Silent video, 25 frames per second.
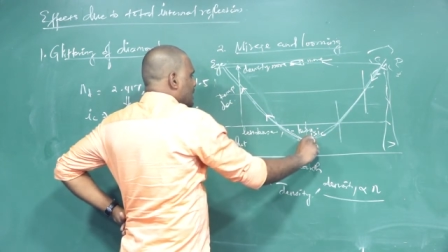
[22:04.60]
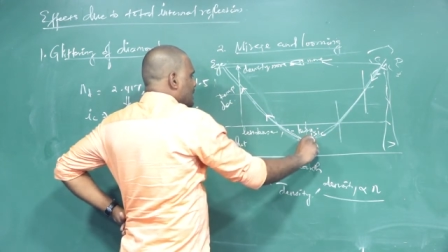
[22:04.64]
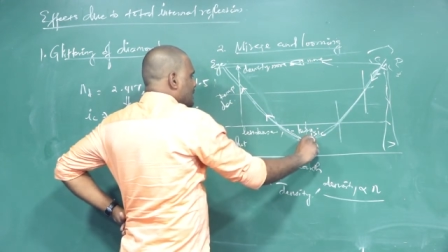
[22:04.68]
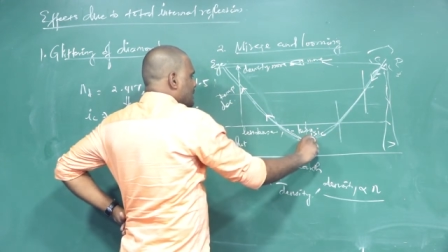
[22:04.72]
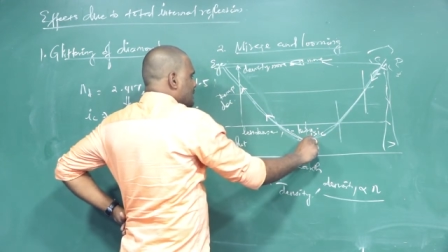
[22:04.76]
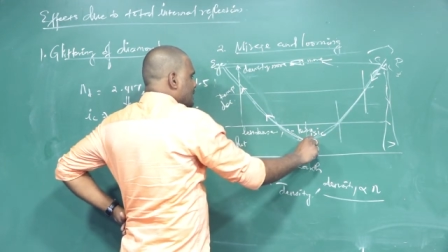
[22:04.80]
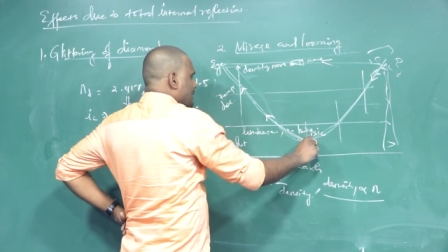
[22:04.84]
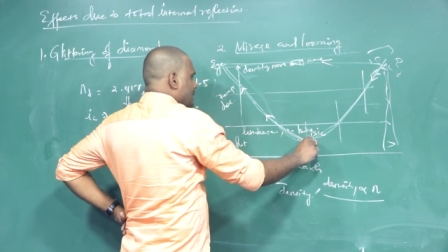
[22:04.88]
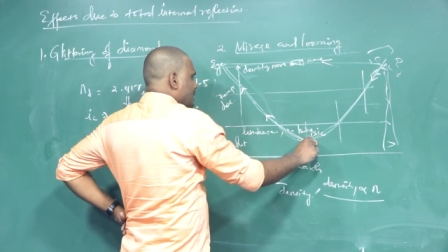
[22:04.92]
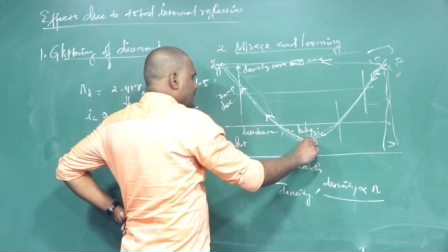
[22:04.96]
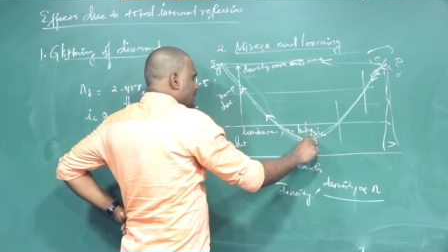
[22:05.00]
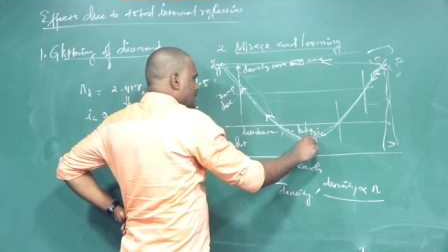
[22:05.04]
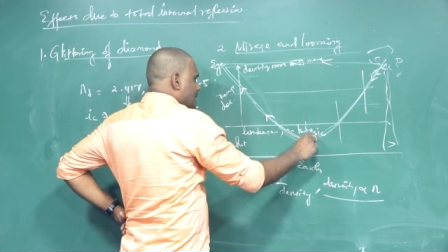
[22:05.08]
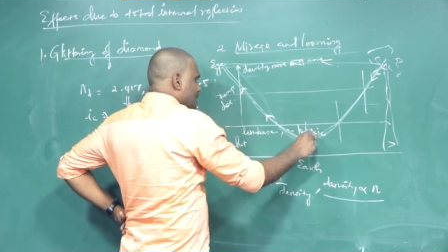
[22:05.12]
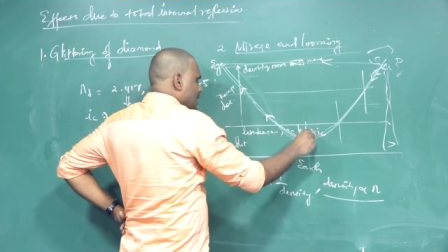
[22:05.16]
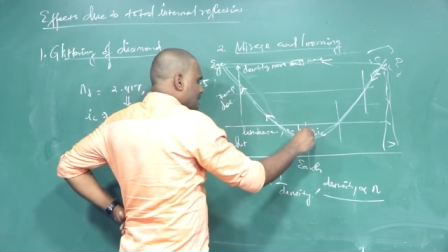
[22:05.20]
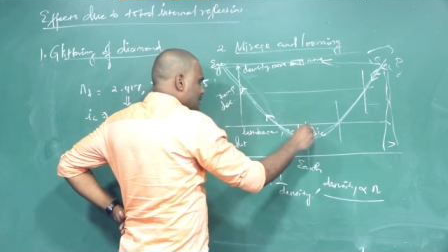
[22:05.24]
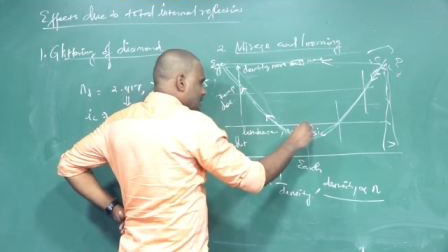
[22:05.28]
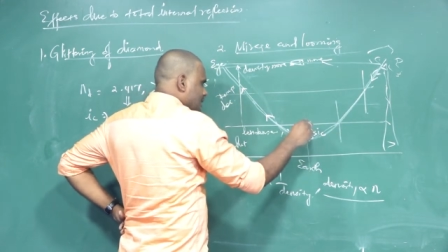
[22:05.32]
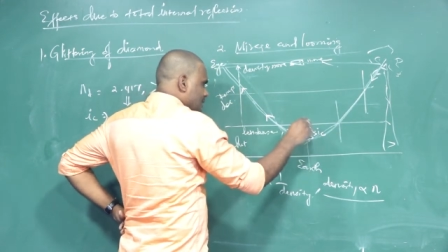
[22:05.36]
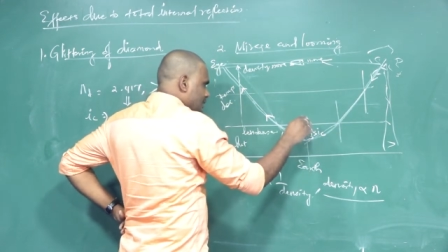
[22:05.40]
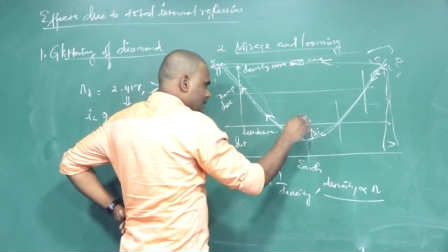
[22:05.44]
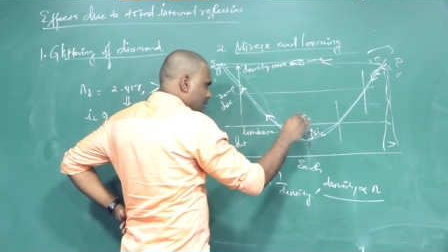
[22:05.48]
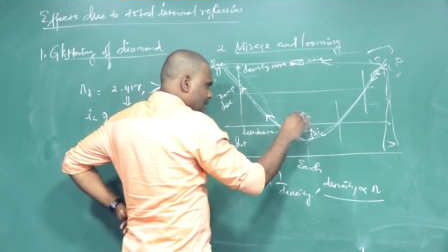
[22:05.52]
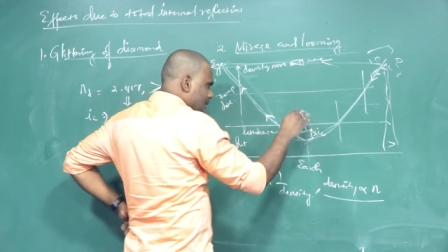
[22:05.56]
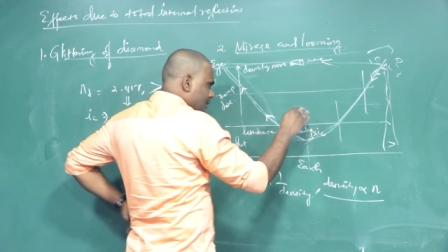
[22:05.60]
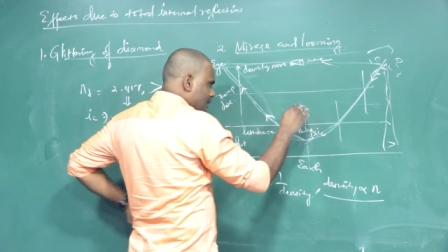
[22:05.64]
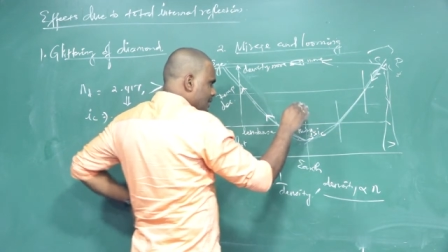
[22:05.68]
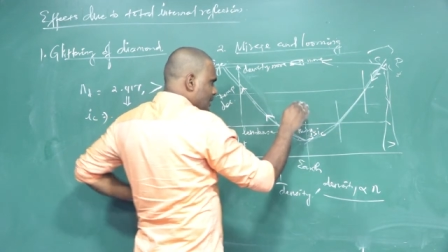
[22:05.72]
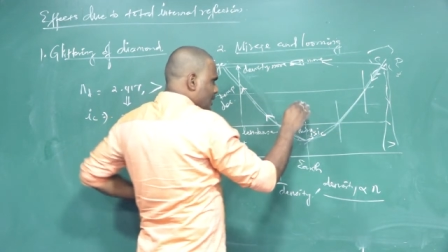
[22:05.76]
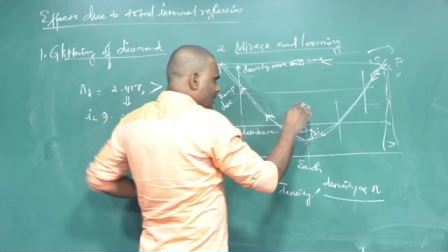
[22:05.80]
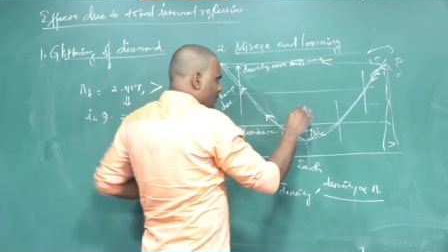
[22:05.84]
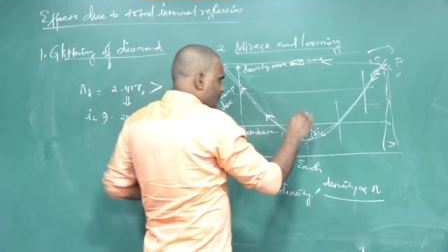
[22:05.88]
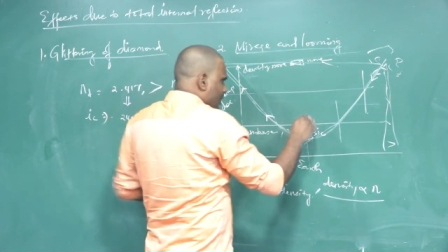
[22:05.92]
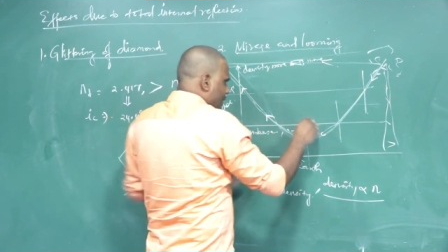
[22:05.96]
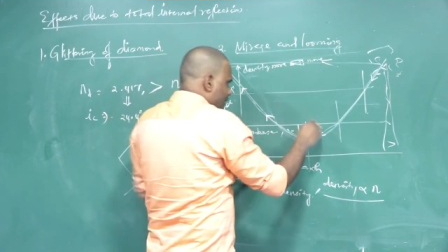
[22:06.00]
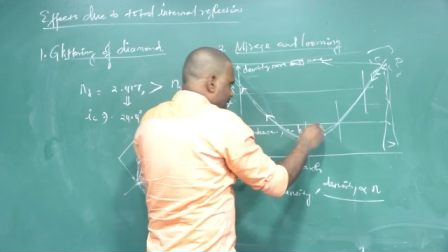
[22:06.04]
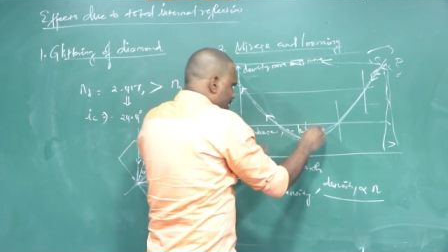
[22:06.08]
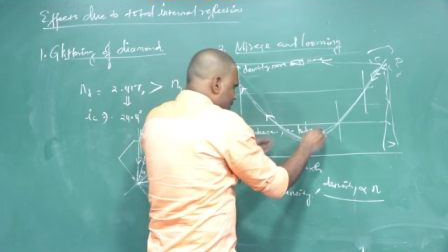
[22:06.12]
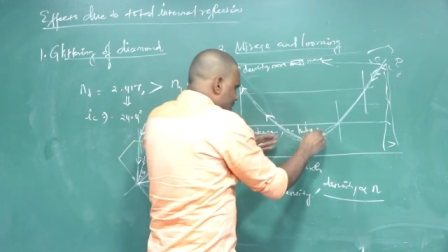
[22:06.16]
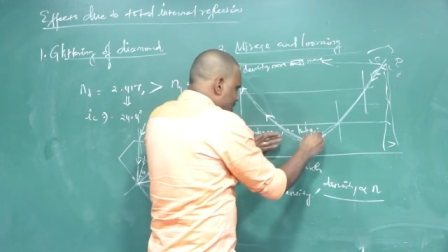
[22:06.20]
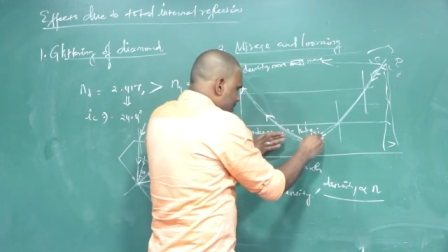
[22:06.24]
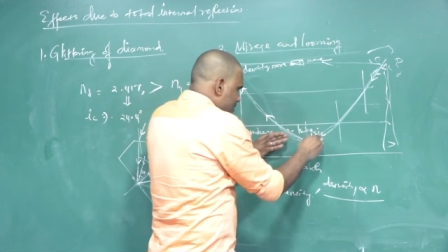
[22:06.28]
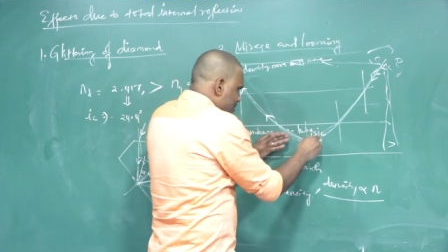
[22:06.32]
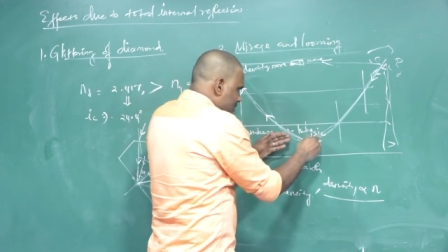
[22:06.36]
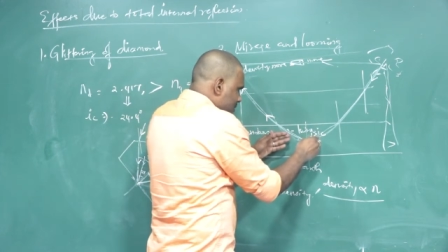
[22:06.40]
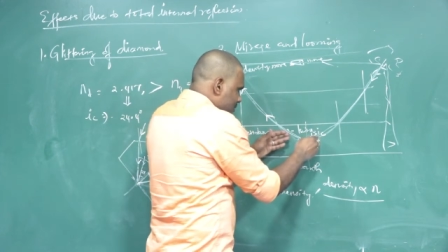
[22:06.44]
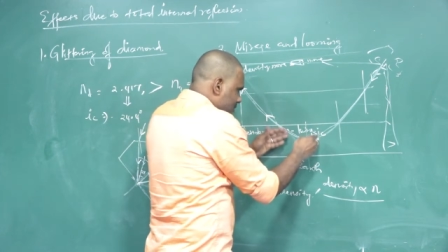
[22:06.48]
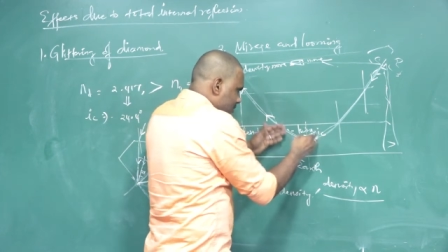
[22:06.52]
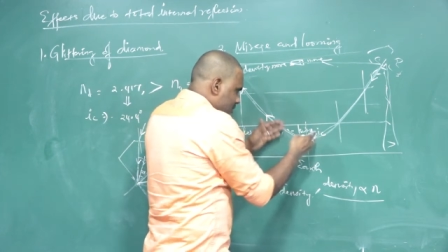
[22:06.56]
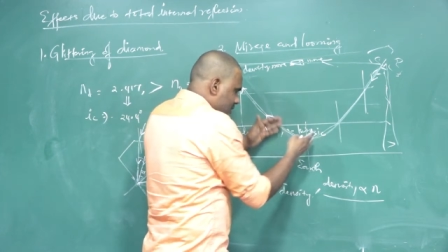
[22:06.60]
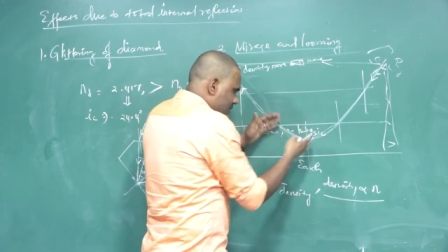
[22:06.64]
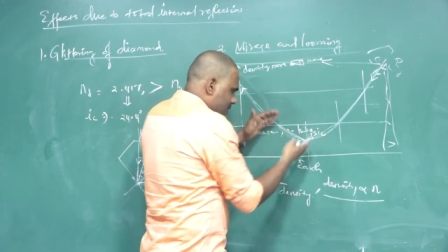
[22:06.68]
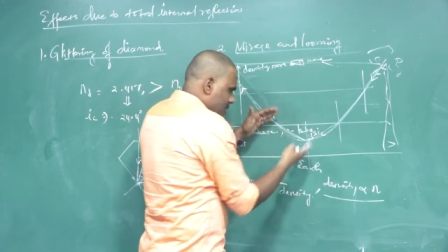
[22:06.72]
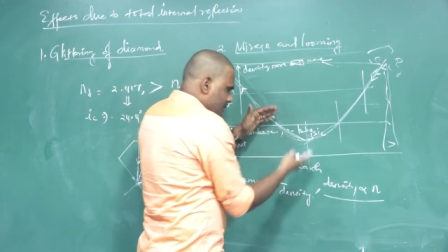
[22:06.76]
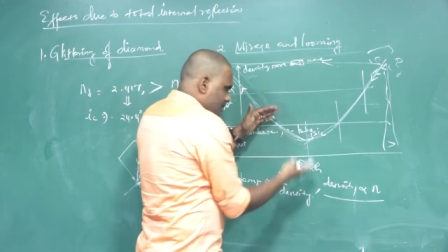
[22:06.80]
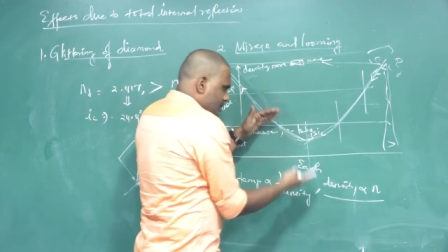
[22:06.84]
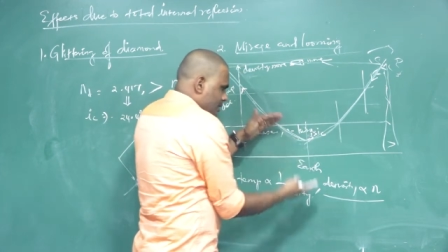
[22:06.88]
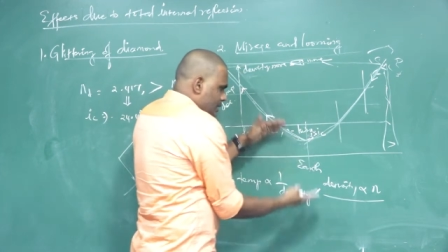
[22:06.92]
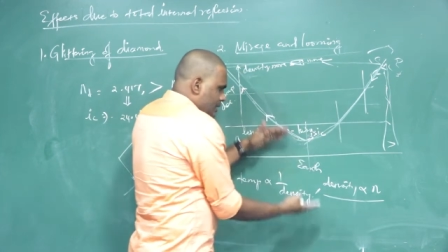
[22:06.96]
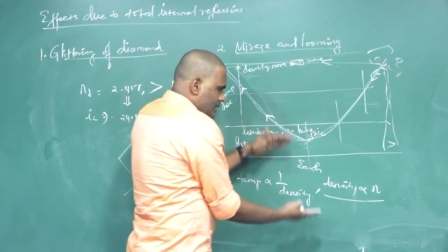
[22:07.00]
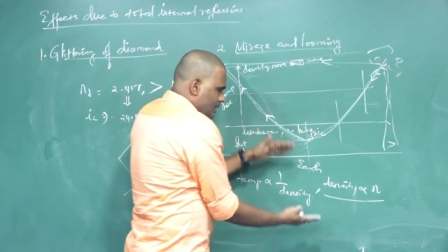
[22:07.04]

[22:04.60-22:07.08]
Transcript: and then when it reaches the